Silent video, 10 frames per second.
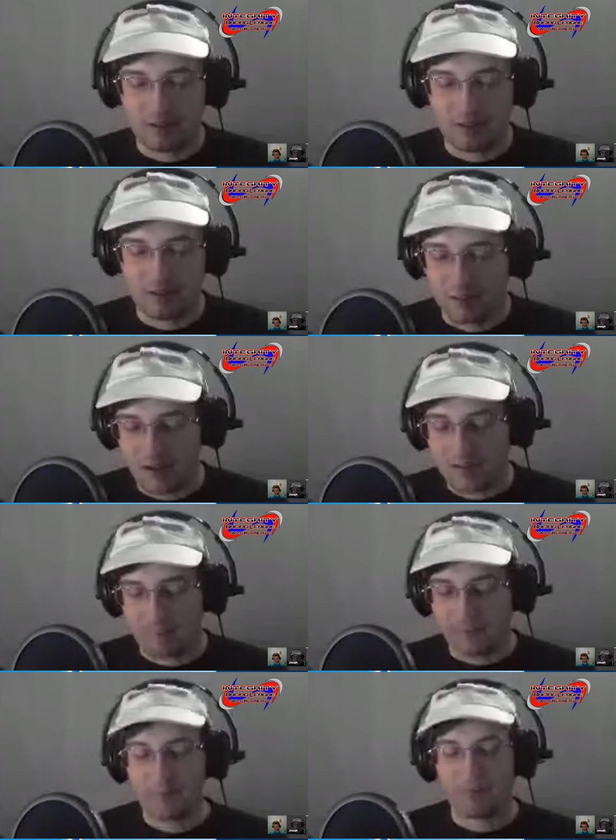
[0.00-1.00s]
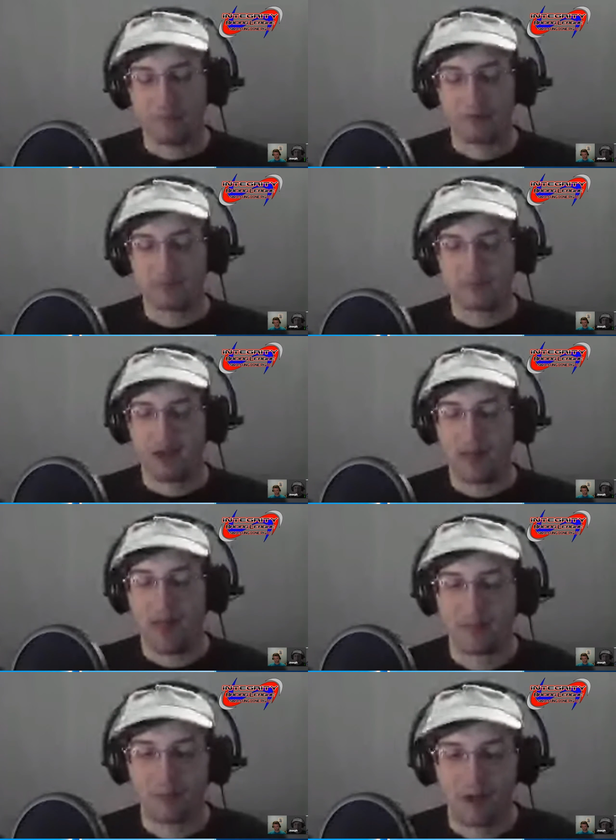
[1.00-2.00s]
like a lot of the league members.
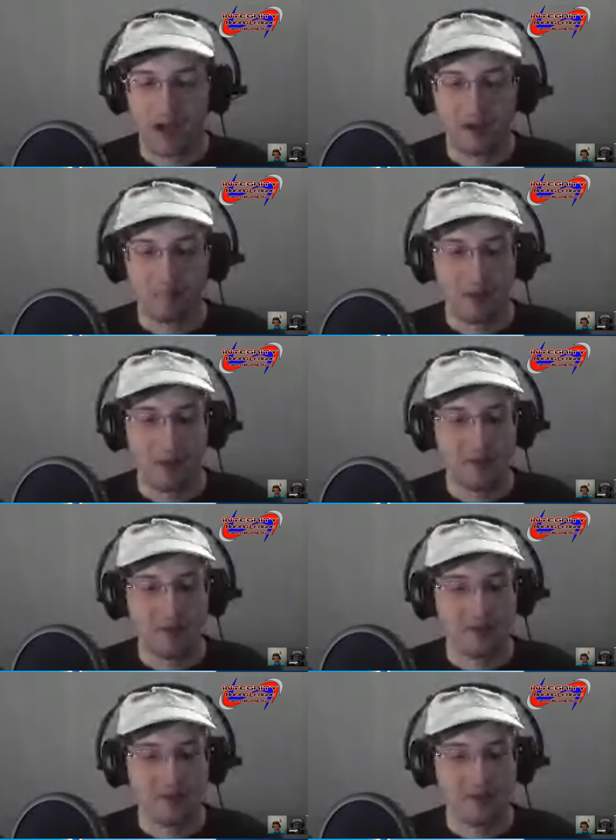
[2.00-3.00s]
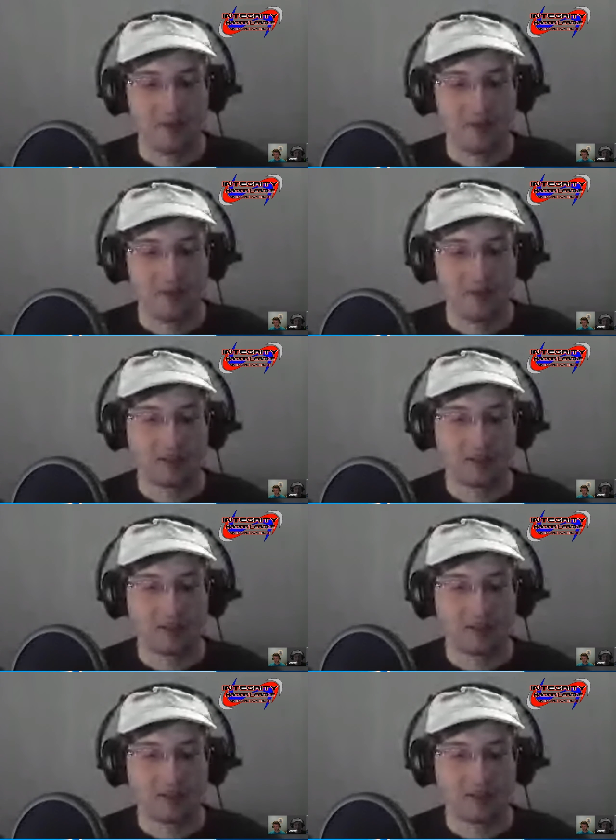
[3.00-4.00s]
I think we had maybe 10
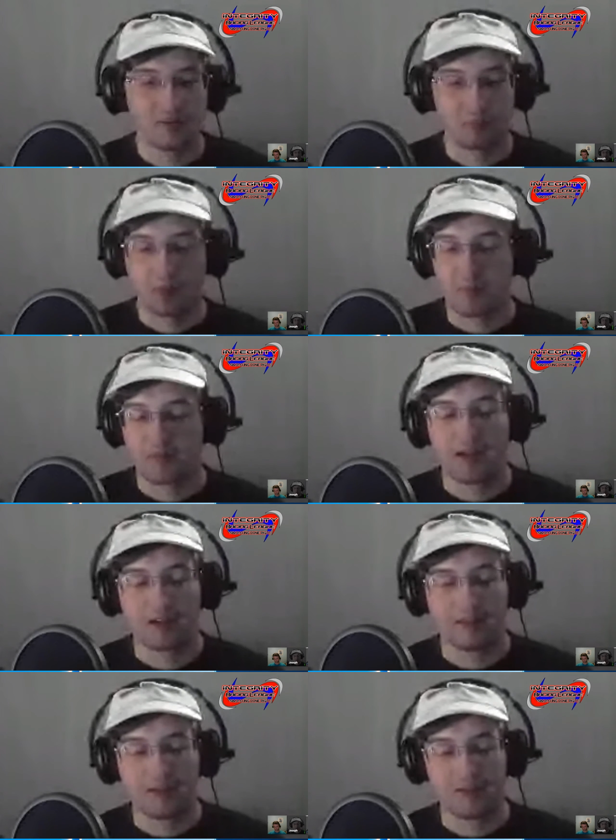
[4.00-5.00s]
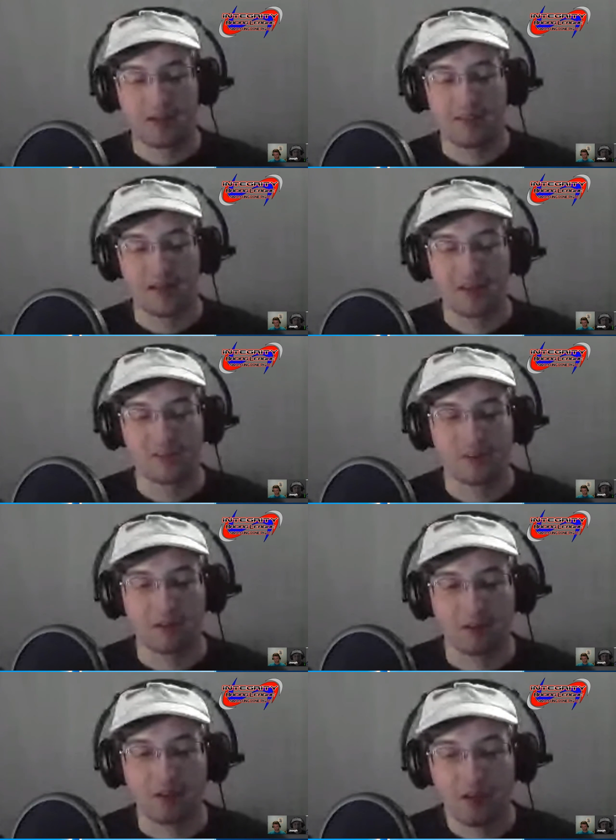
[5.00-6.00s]
cars, probably more than that, saw
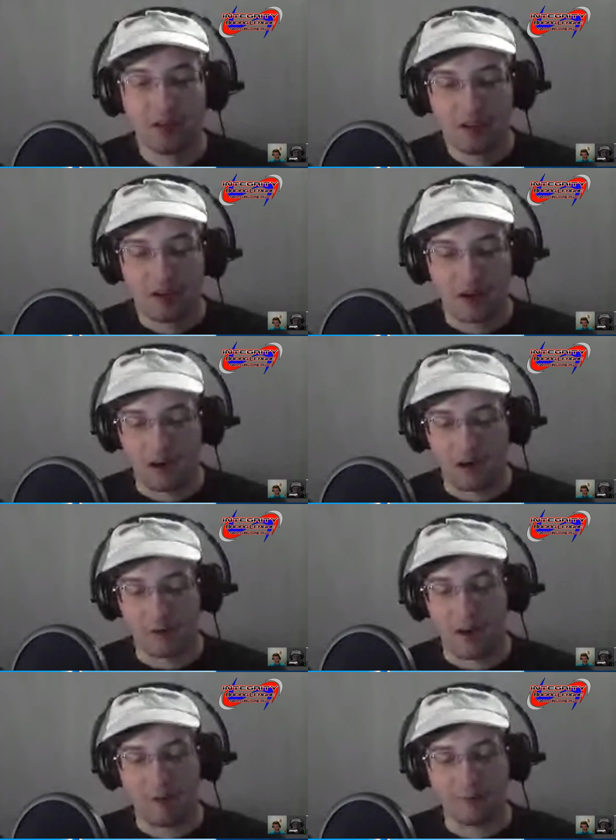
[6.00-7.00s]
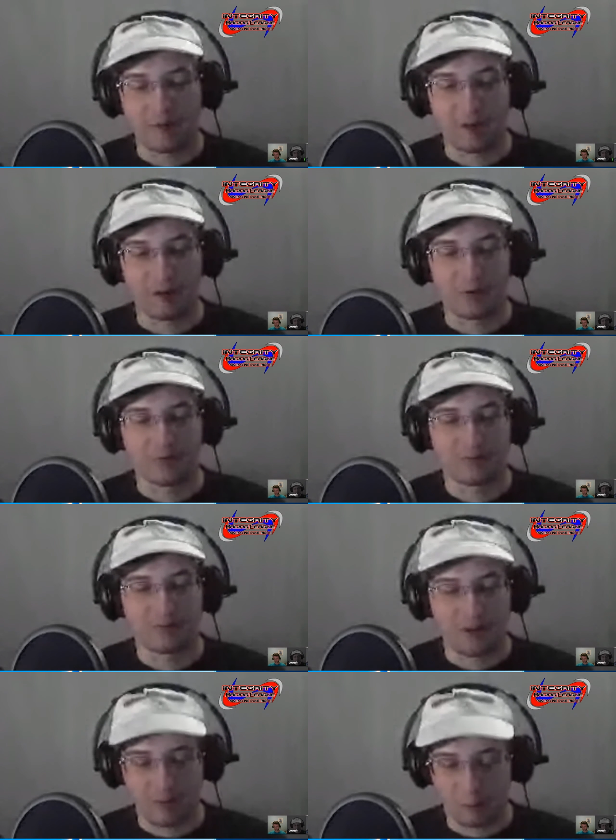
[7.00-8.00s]
out there
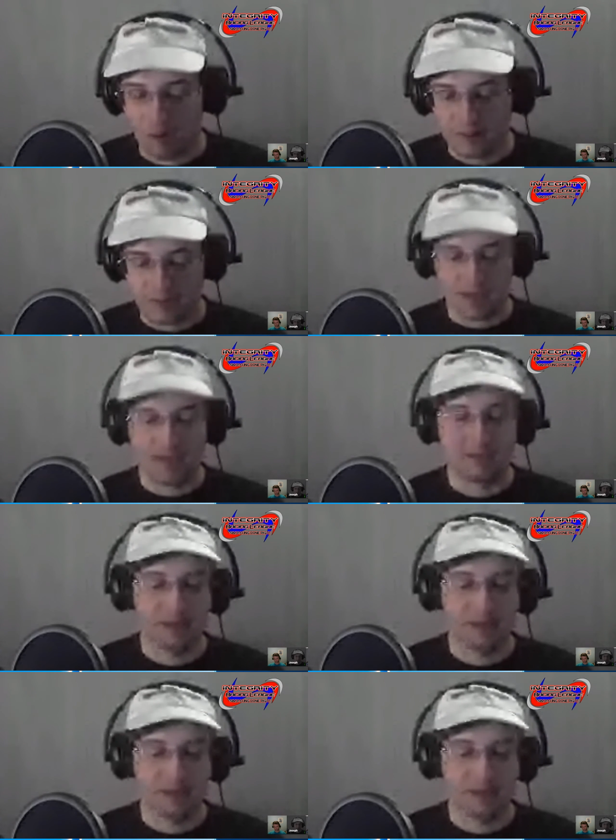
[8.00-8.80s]
running Yakes 87